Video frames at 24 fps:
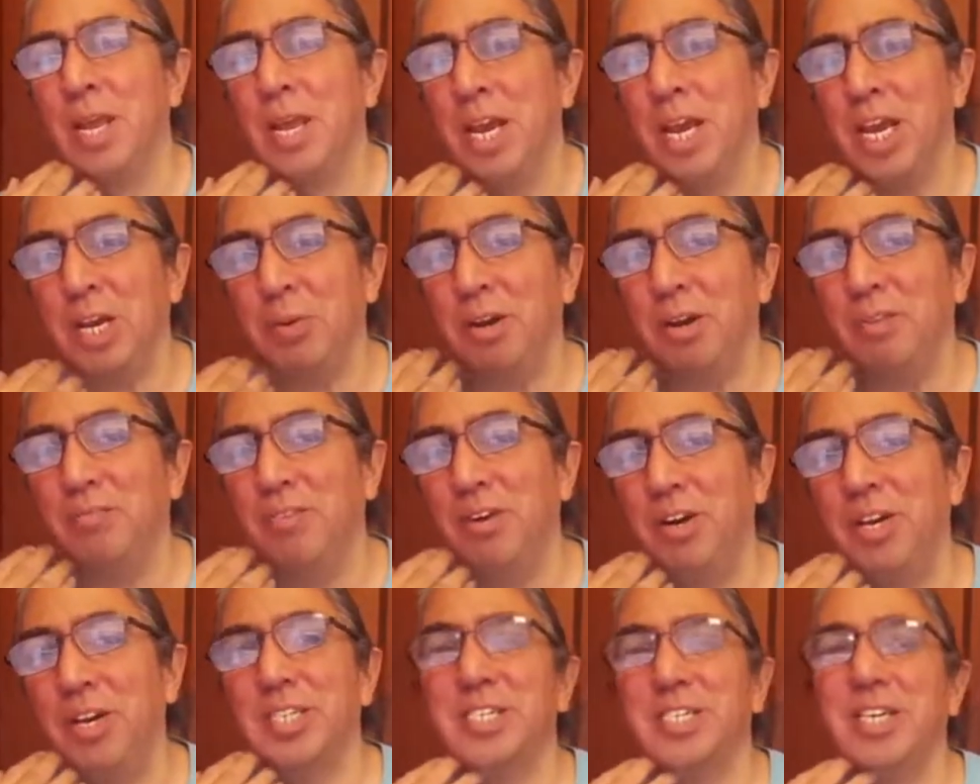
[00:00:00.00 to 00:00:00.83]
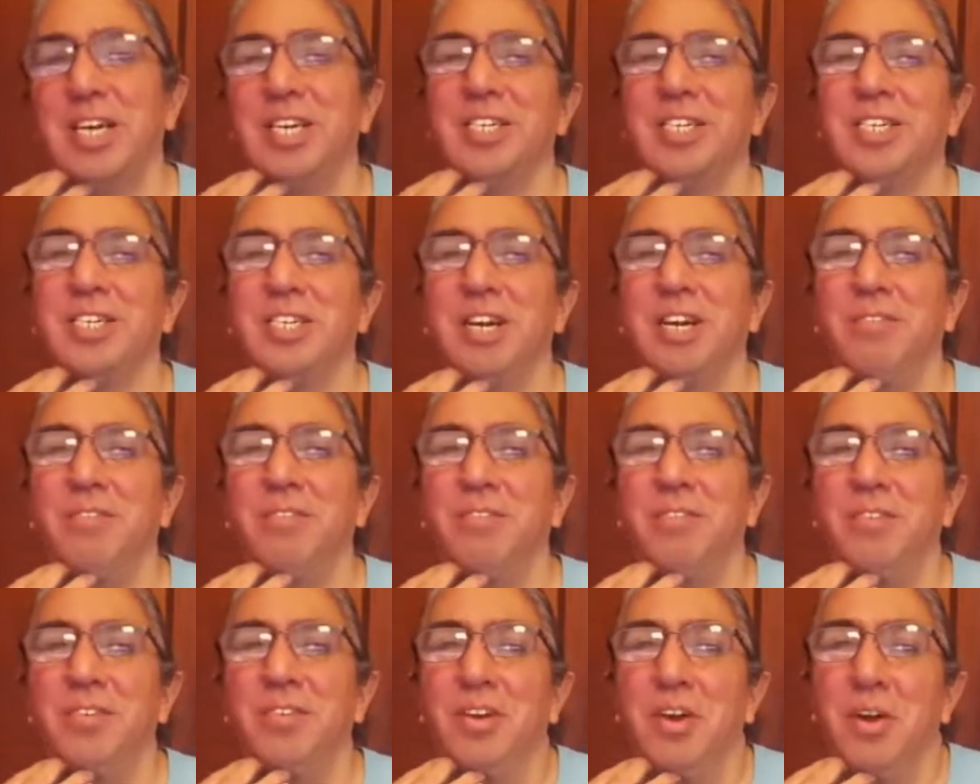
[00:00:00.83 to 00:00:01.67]
Anyway, very exciting stuff.
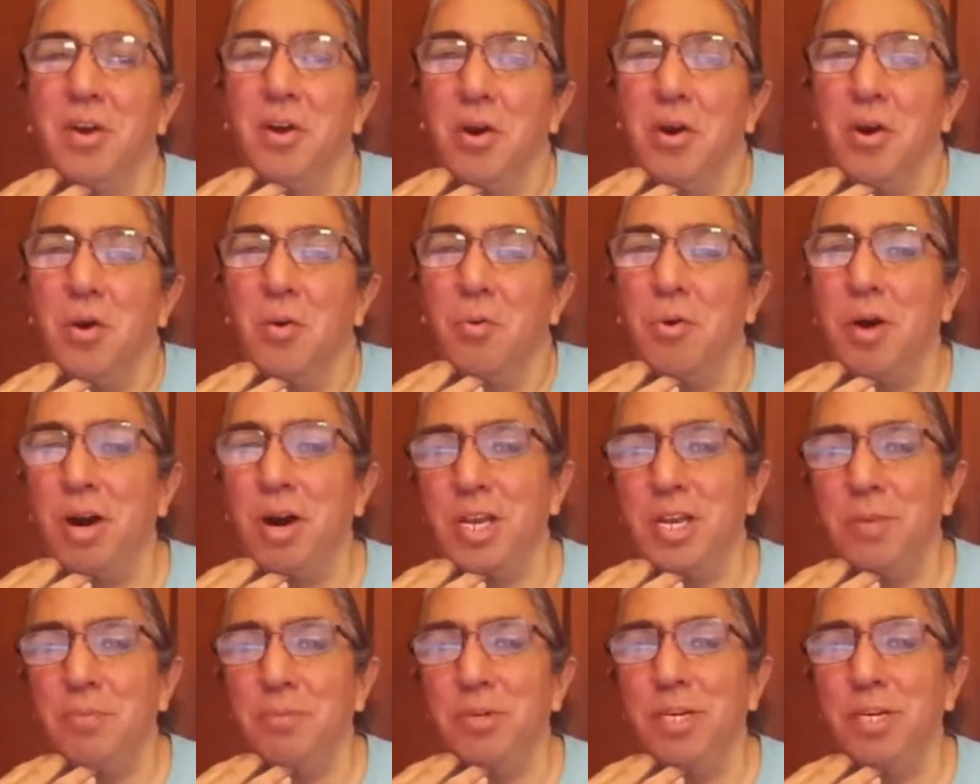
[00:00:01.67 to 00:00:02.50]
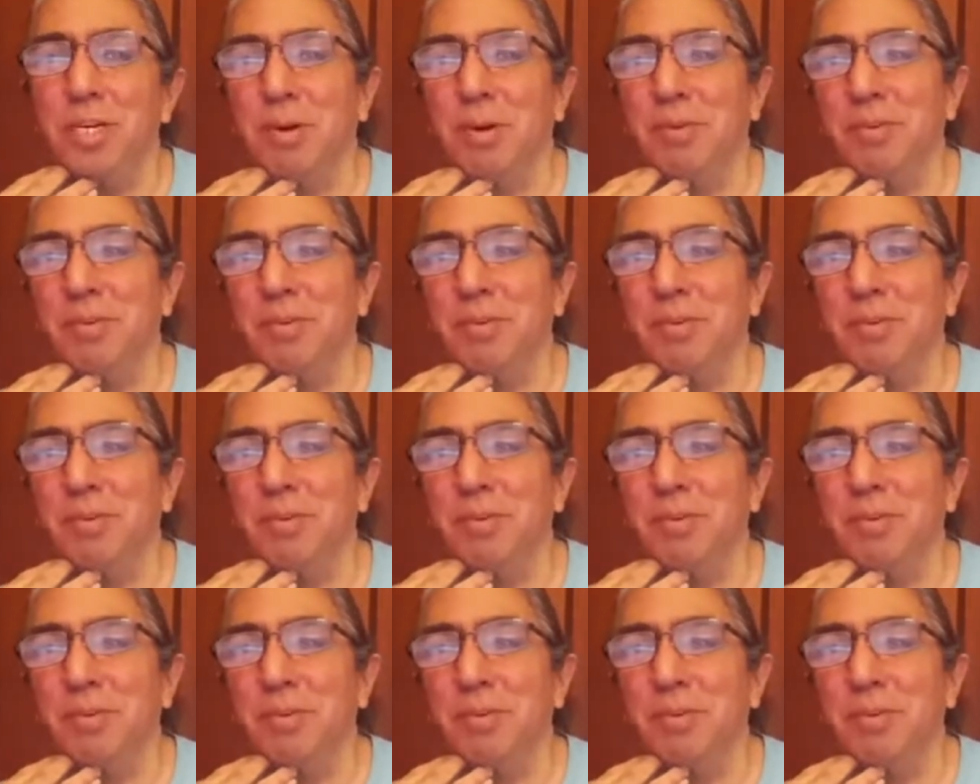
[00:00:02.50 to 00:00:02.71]
Walk in beauty, my